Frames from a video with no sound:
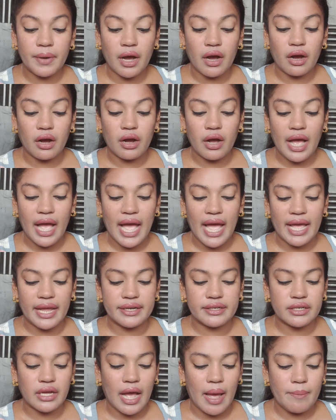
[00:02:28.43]
uh,
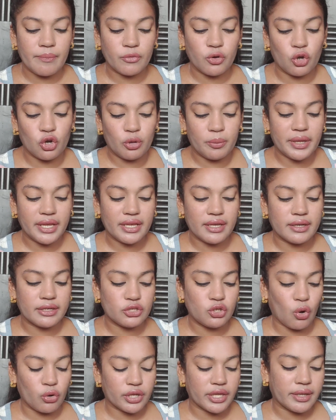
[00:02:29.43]
and I'm gonna be
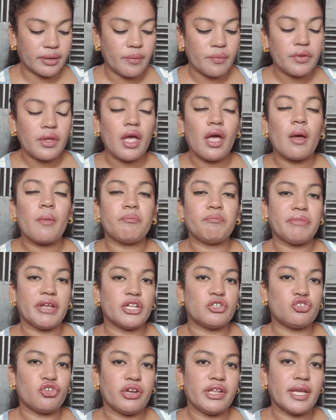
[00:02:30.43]
talking
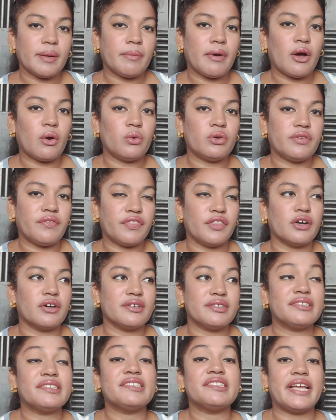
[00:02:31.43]
majorly about the
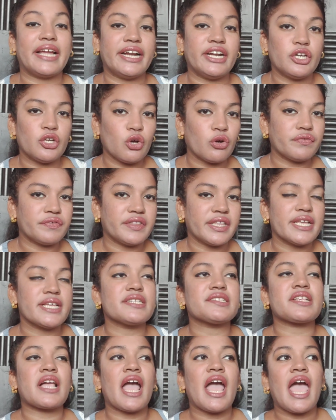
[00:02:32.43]
scent of
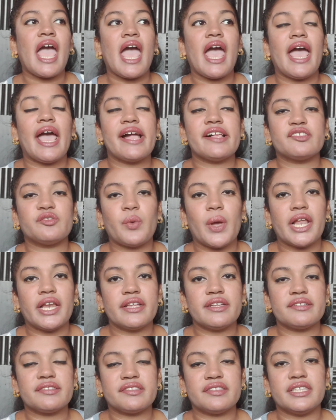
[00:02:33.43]
these as well
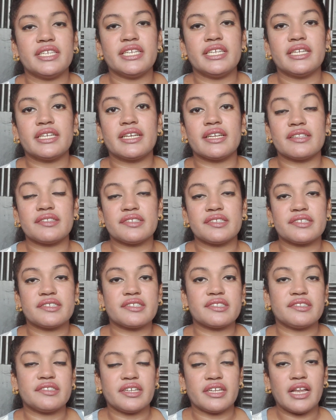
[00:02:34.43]
as the
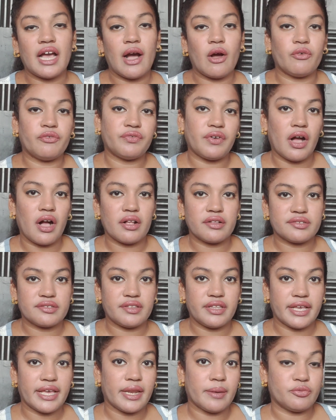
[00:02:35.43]
consistency and how fast
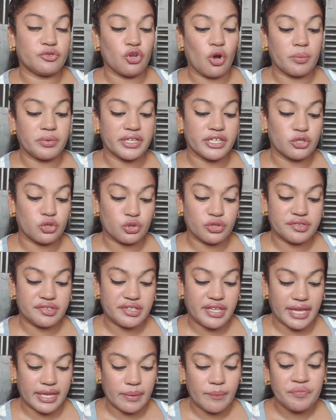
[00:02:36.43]
they get absorbed into the
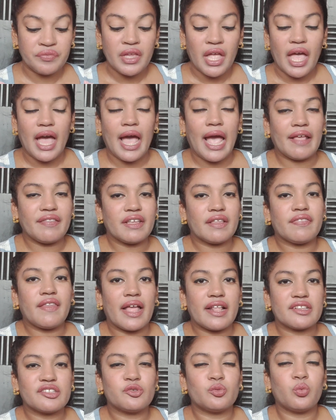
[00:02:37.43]
skin i think
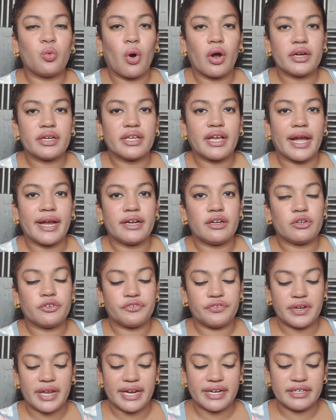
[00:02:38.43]
that's what kind
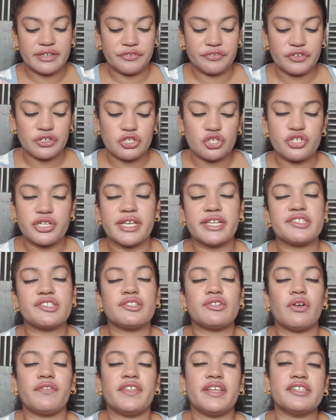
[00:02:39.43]
of like differentiates
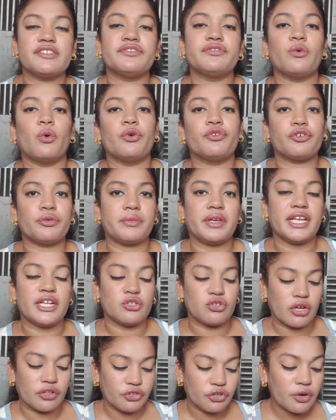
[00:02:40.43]
these four from
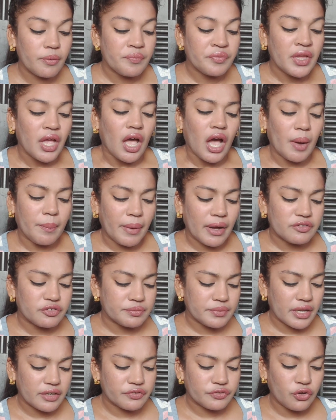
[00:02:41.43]
each other apart
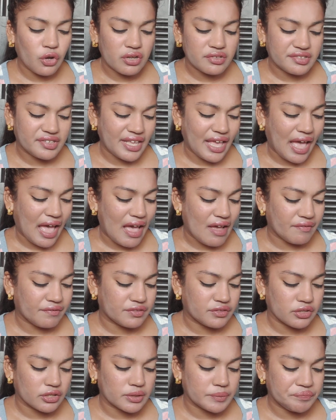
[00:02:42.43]
from that of course they have
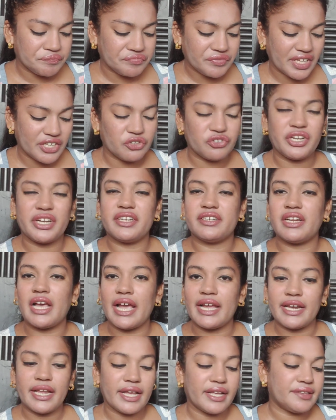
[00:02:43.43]
the ingredient
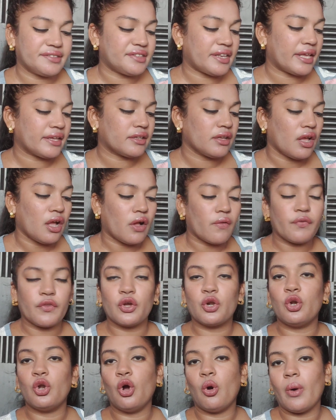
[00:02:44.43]
highlights like the
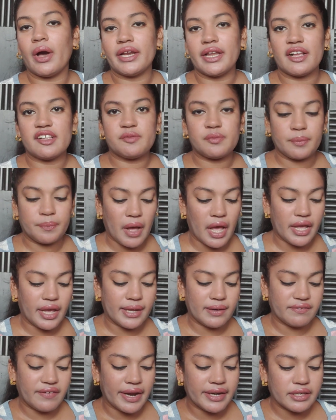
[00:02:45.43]
glow one has papaya
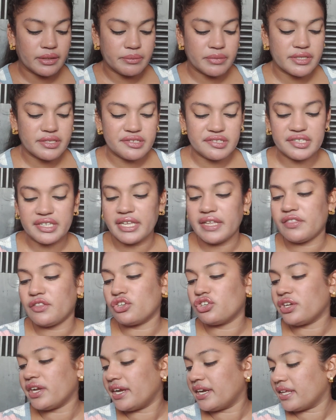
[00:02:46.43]
and vitamin c
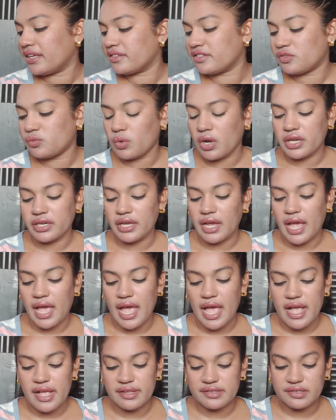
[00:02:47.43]
the radiance one
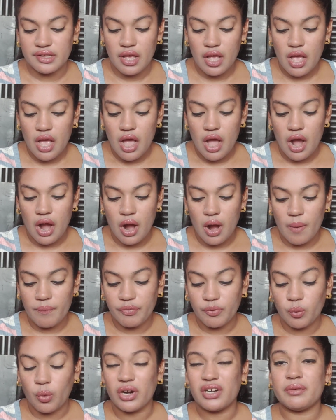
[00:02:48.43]
has
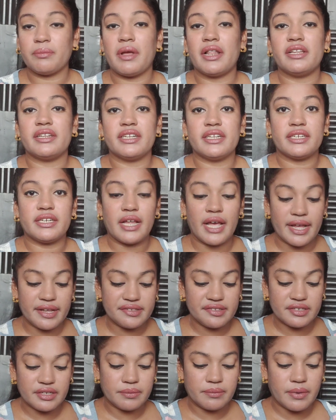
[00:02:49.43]
um, watermelon and
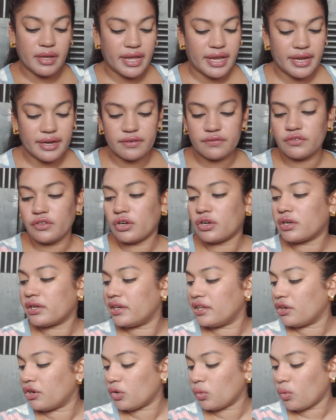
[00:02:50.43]
niacinamide the
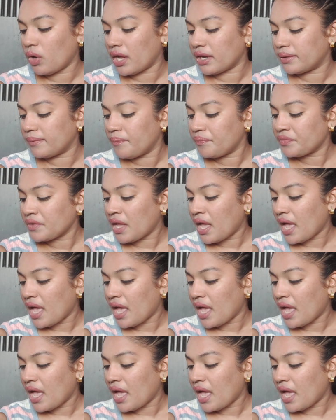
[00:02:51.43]
clear one